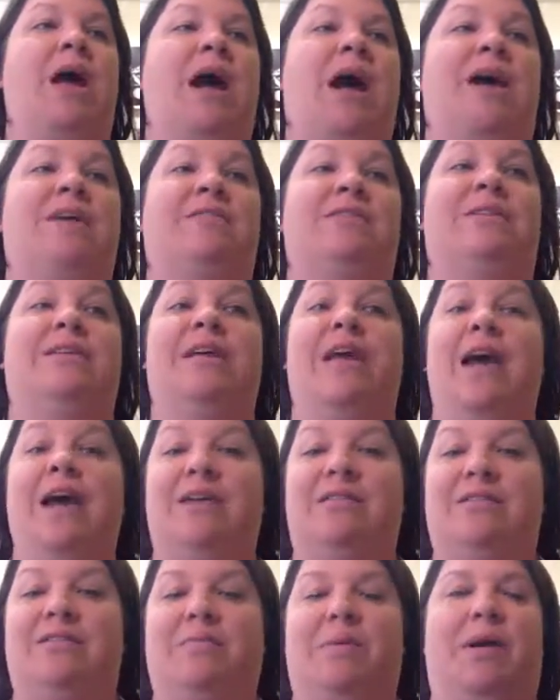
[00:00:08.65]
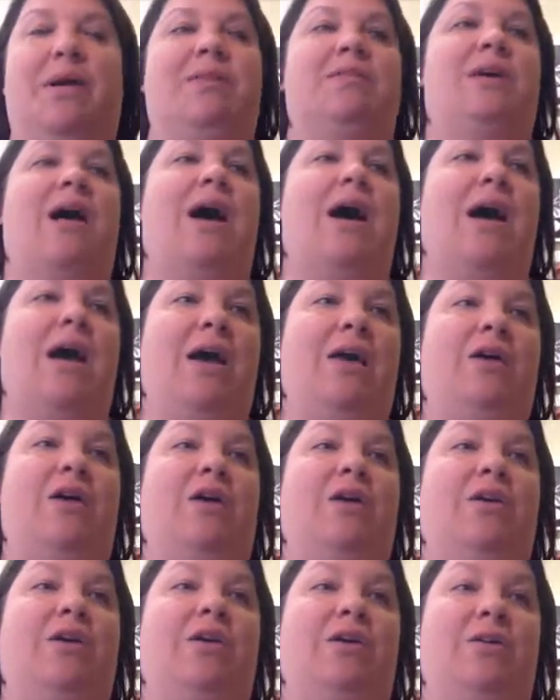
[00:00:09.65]
I said yes, because I had
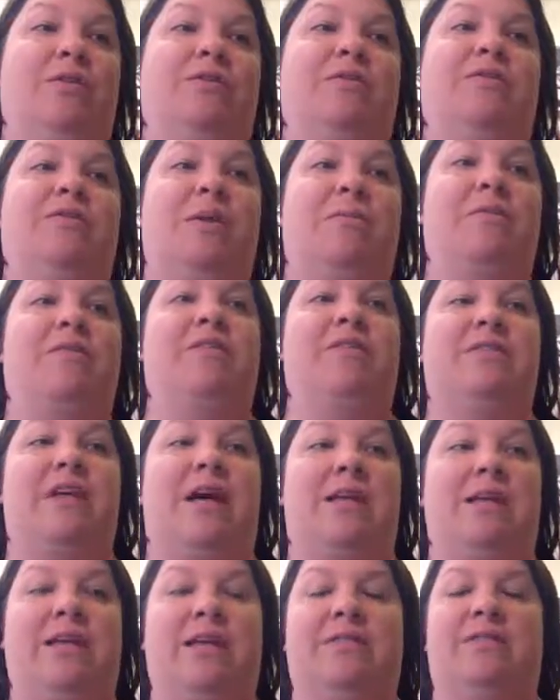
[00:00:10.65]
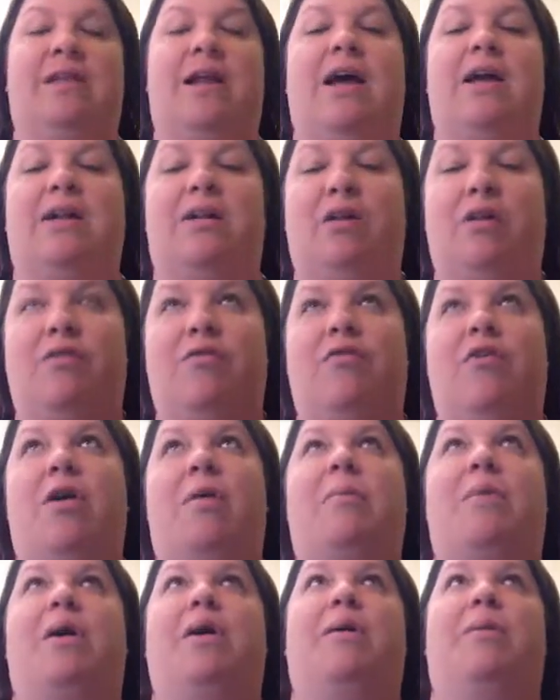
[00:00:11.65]
used some of his ideas that I had learned
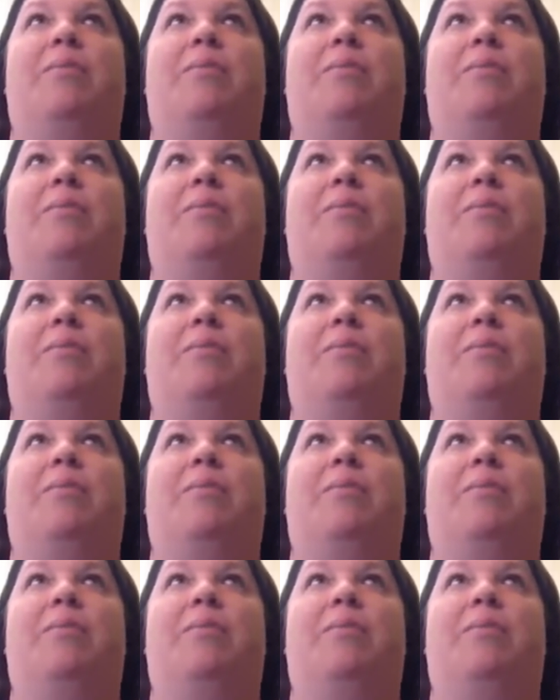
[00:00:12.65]
from